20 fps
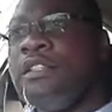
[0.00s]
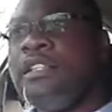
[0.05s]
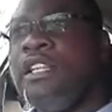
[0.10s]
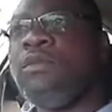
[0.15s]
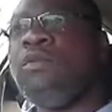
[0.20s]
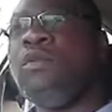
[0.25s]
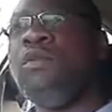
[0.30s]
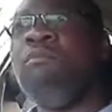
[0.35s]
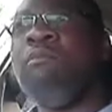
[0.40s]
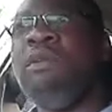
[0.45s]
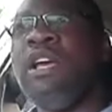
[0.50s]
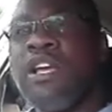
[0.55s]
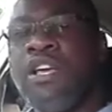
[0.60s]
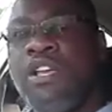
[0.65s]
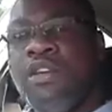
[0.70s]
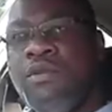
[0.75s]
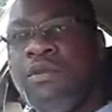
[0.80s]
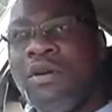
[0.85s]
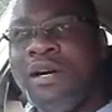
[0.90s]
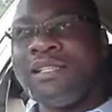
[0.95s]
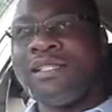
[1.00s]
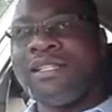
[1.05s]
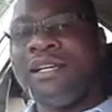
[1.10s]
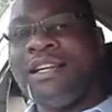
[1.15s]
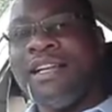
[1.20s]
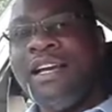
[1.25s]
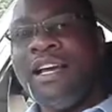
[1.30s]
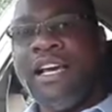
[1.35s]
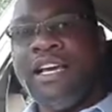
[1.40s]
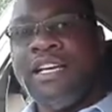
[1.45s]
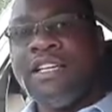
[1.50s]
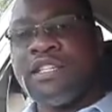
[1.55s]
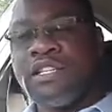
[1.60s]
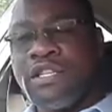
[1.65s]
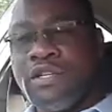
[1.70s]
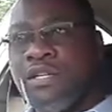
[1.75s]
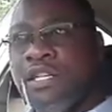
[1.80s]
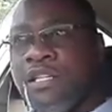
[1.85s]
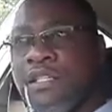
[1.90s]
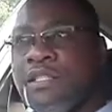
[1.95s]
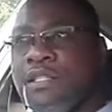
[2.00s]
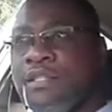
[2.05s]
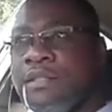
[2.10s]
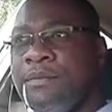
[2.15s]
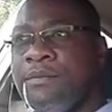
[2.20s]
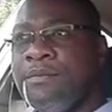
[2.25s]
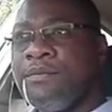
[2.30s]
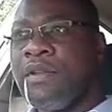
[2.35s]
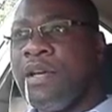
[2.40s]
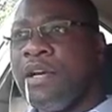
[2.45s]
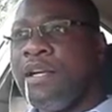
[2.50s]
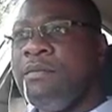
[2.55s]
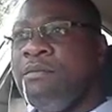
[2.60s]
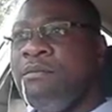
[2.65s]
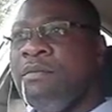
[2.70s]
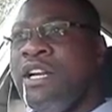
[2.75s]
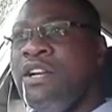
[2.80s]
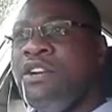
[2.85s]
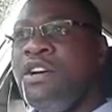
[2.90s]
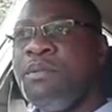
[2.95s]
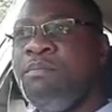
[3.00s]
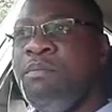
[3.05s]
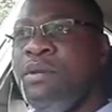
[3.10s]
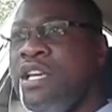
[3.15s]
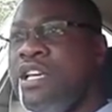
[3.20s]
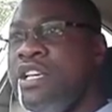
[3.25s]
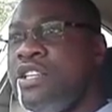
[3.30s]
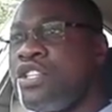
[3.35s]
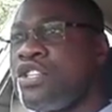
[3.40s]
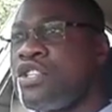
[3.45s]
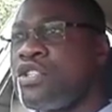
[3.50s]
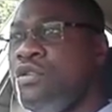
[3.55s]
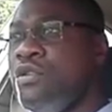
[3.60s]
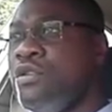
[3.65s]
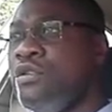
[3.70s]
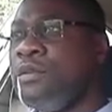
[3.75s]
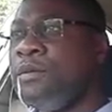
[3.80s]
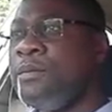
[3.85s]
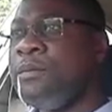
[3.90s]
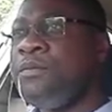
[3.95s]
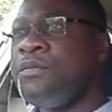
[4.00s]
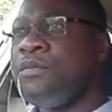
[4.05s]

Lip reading: that will make you as an A student. And it may not be in school.